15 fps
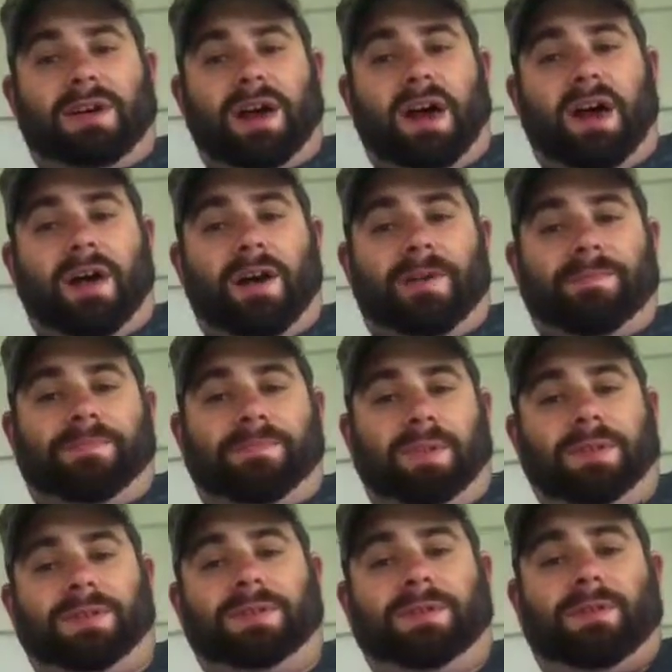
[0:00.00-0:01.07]
But
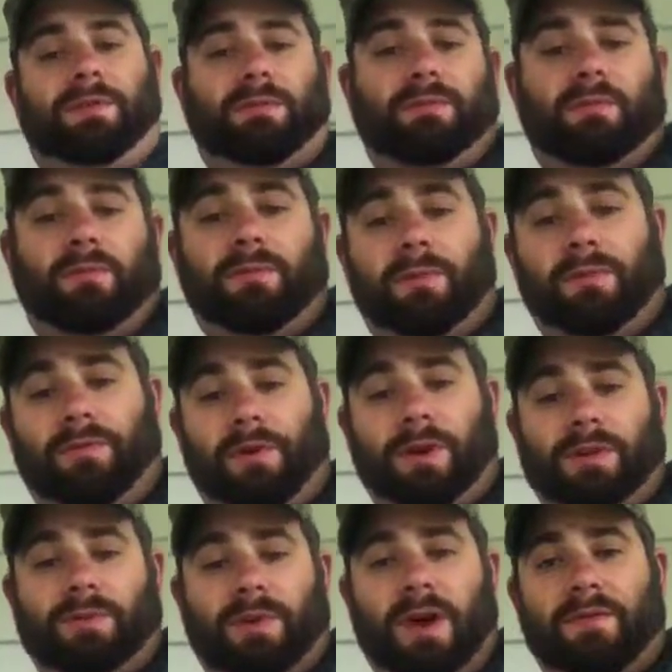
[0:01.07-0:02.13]
this is the
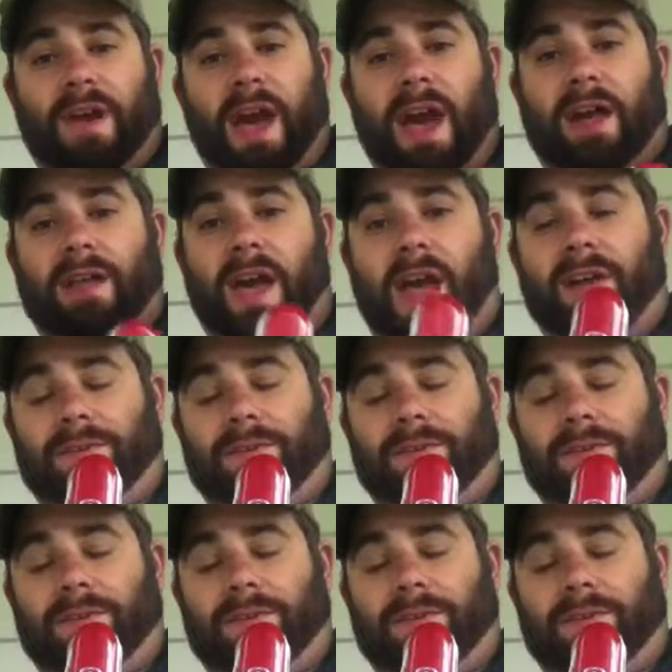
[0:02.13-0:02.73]
first one I've had.